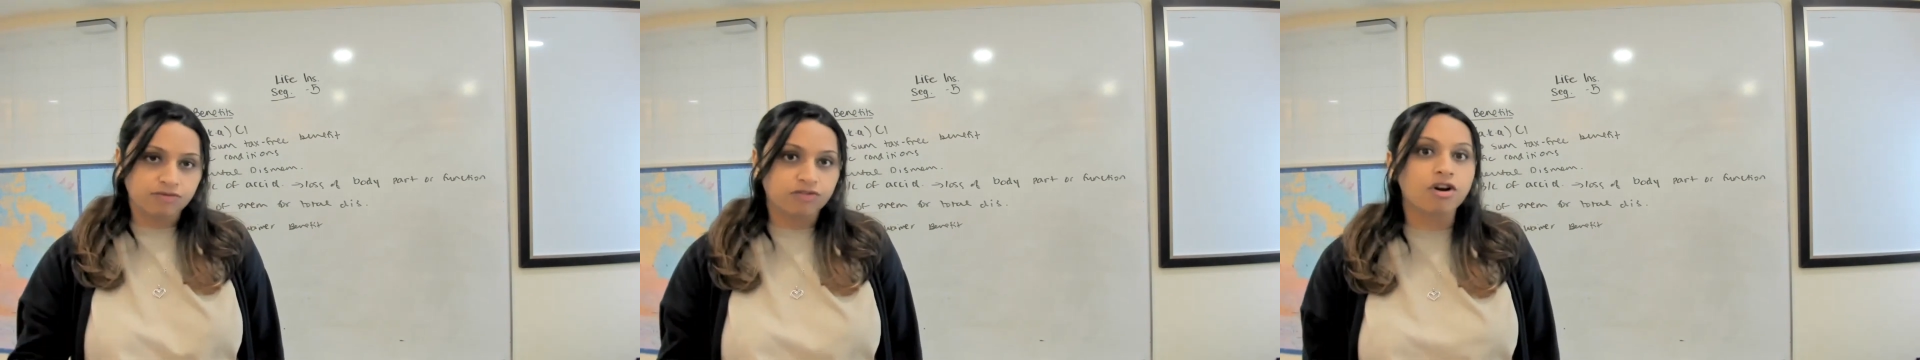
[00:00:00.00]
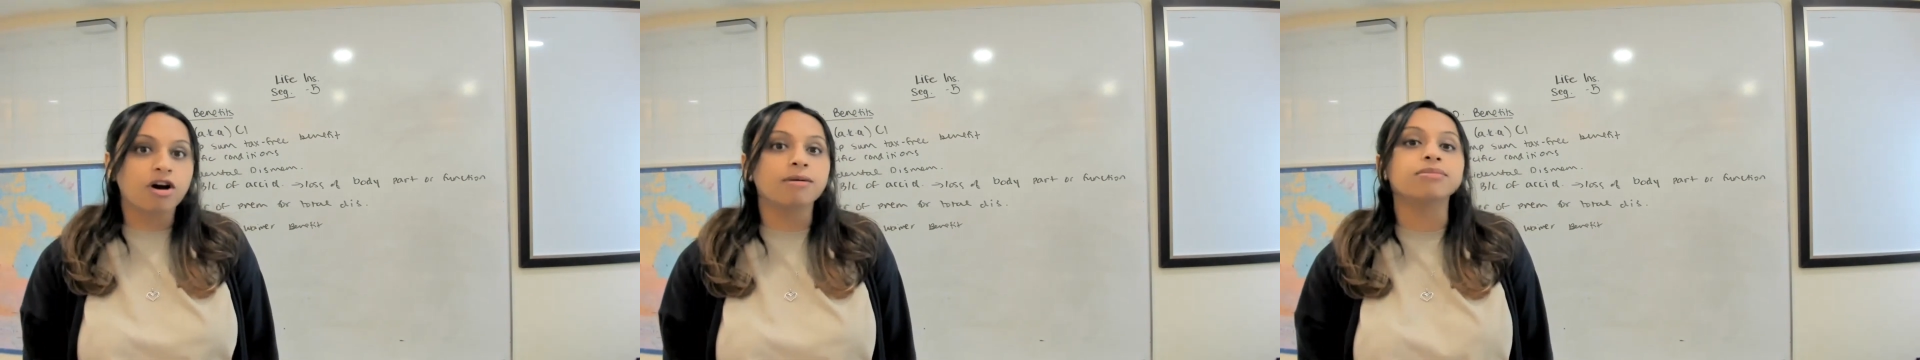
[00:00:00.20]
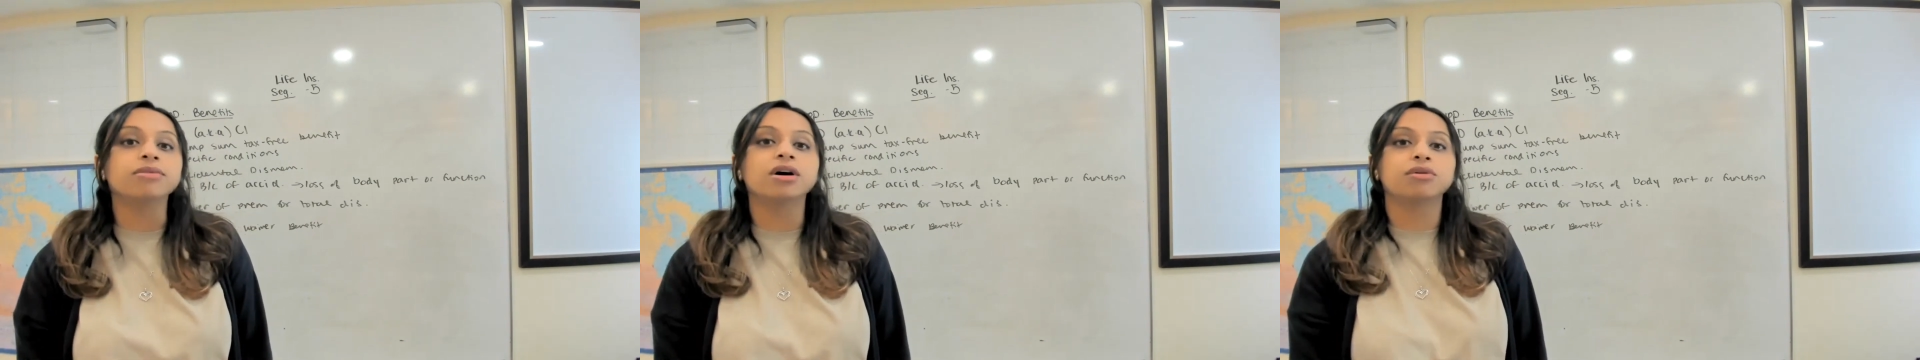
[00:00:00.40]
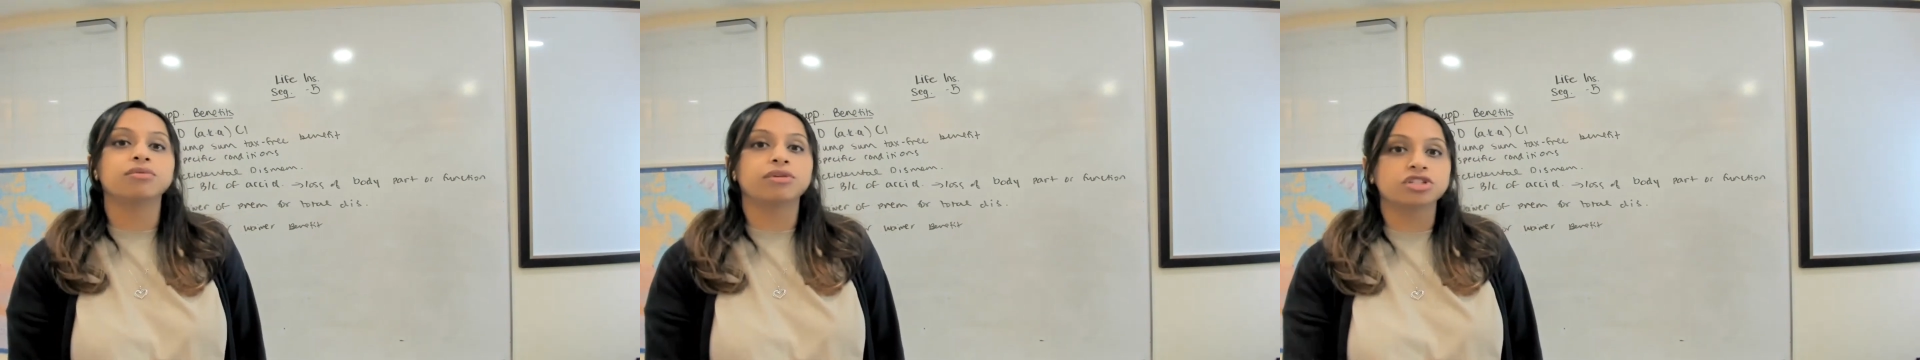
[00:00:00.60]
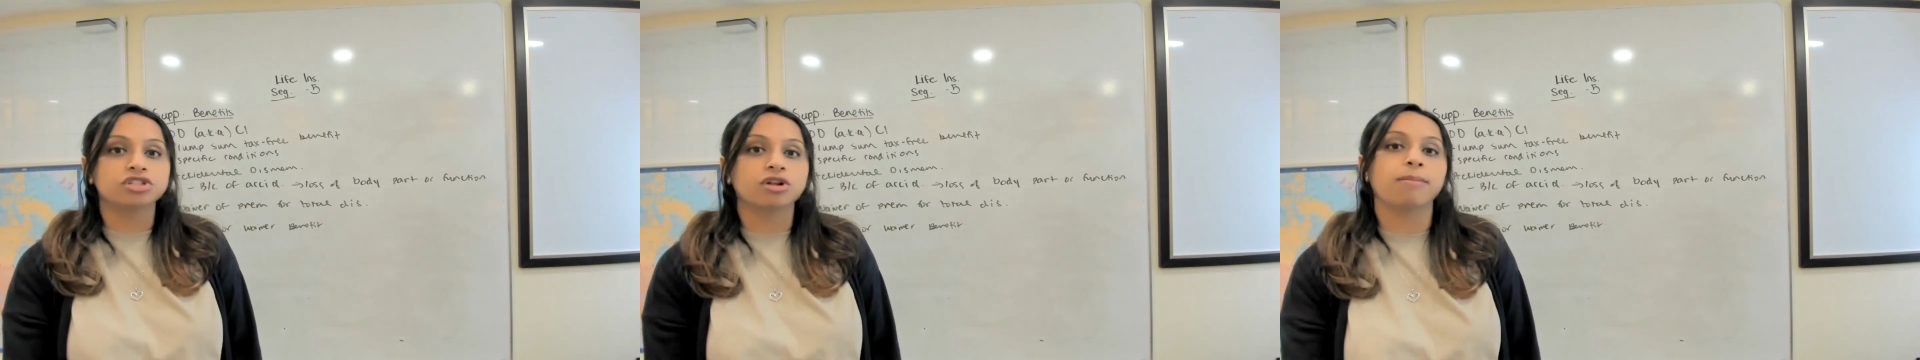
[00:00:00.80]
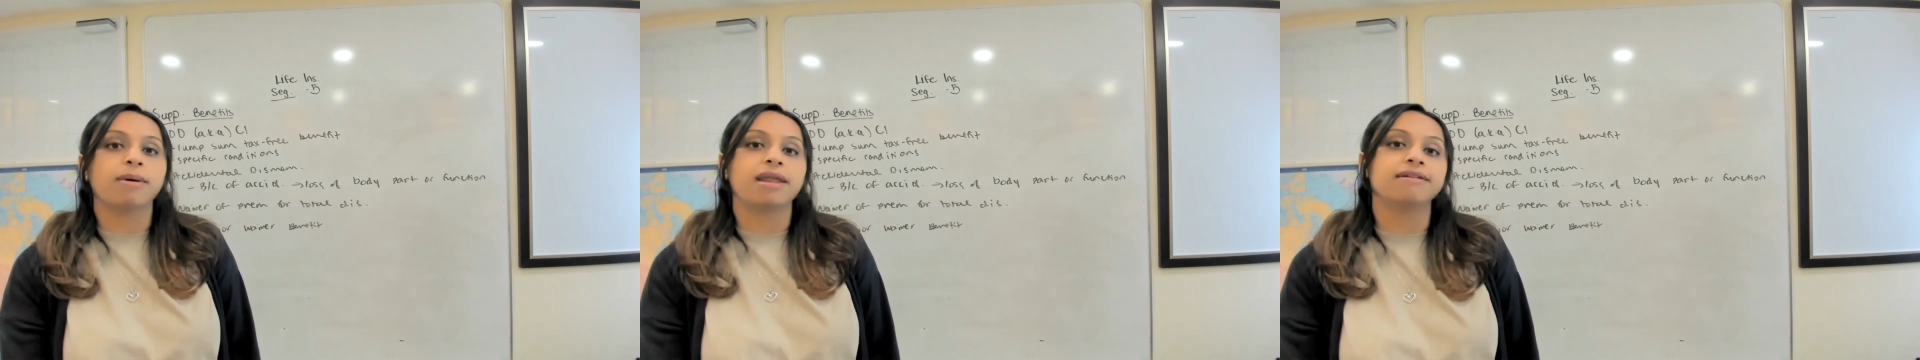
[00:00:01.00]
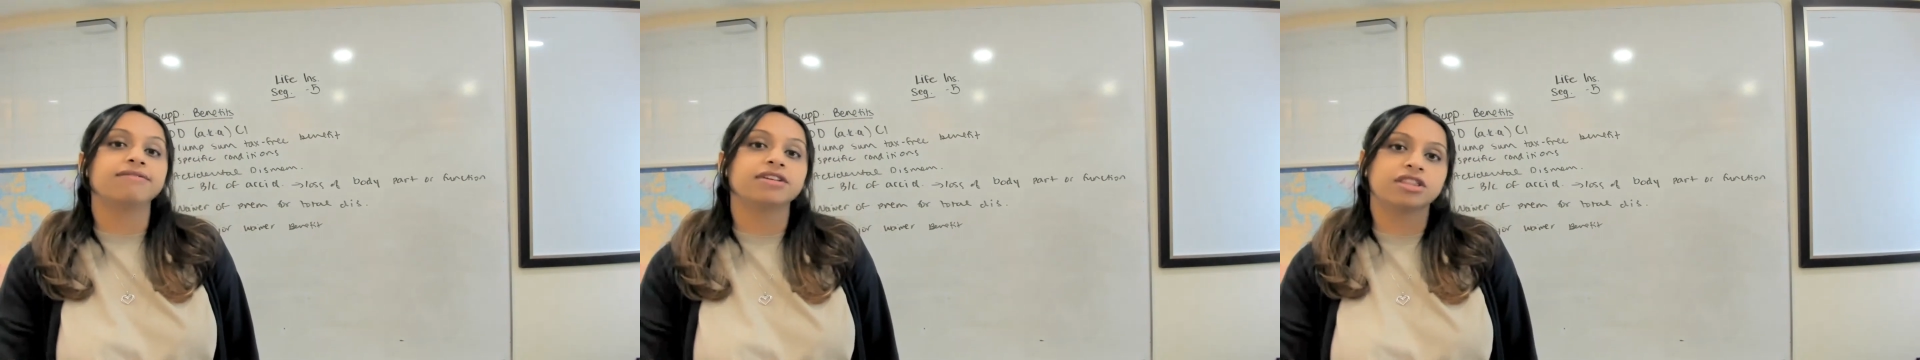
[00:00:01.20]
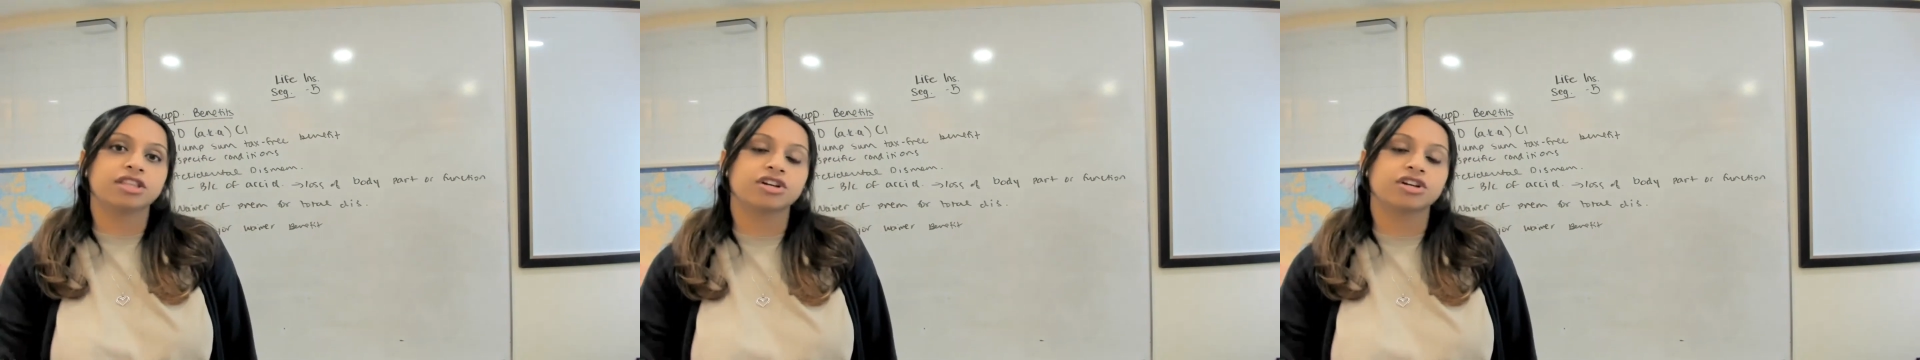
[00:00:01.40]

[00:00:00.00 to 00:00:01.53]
from the original benefit.